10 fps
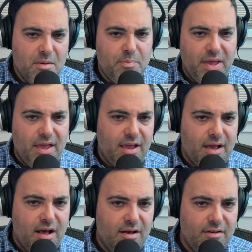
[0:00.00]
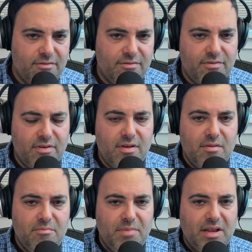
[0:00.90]
being of
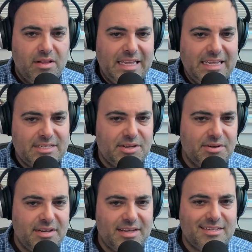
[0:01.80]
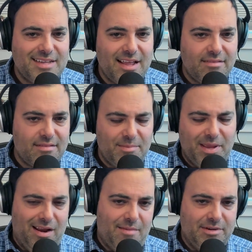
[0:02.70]
Middle Eastern descent. I
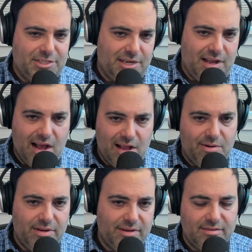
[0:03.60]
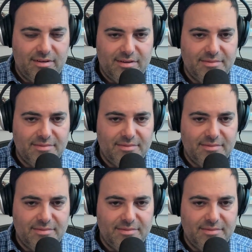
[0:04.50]
mean, I'm a Chicagoan,